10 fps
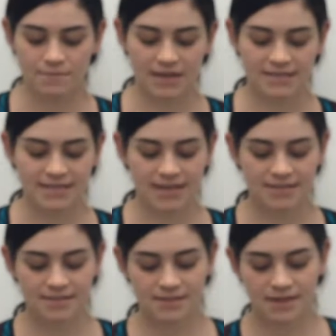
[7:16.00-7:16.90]
They
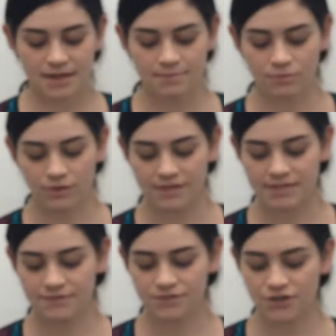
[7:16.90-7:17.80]
assess employees'
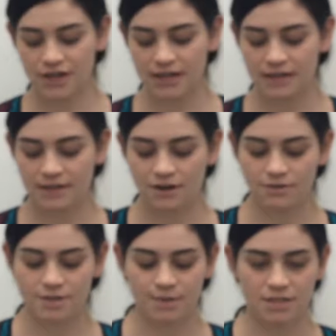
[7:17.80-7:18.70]
need for training. They are
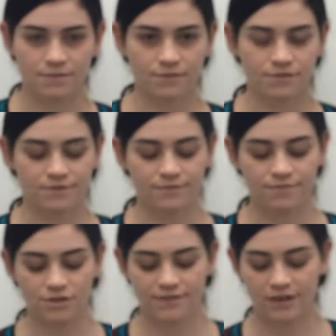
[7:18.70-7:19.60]
responsible
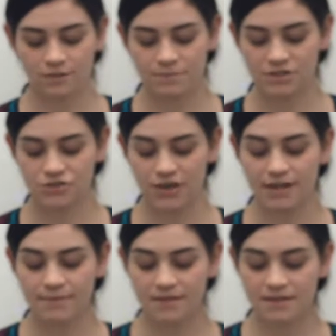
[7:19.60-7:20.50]
for developing
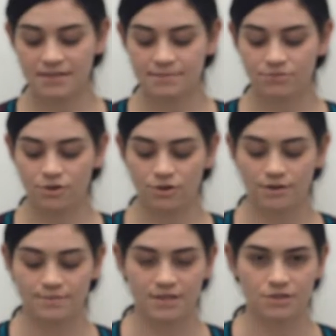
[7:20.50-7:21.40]
training methods and
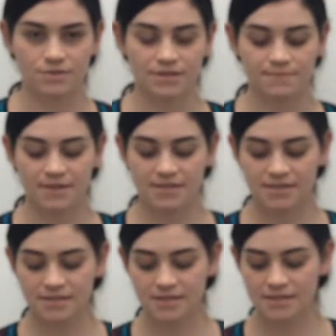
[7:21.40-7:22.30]
programs that use the
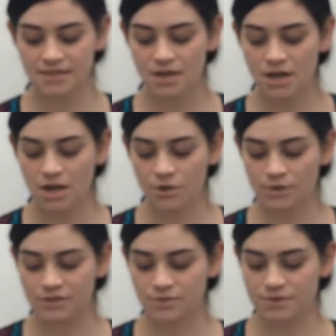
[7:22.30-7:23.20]
businesses'
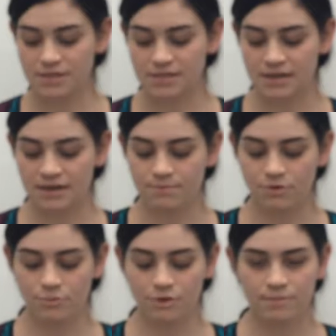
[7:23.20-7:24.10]
resources in an
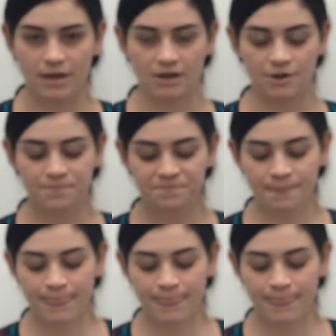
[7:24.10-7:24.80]
appropriate manner.